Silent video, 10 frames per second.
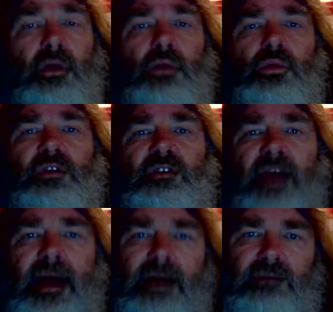was
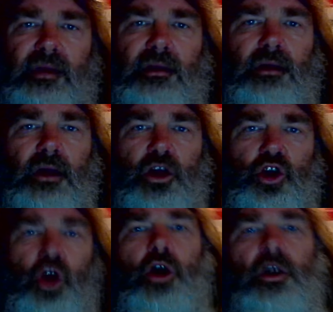having
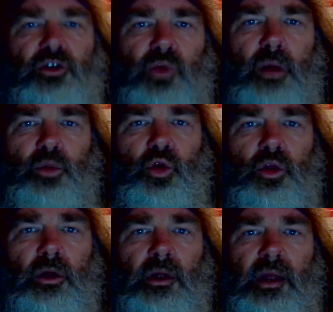car trouble,
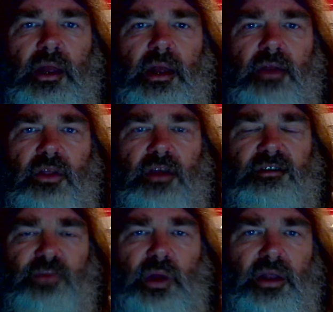and the
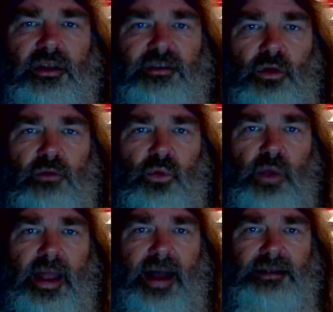Israelis
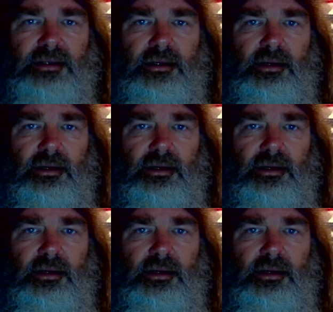overreacted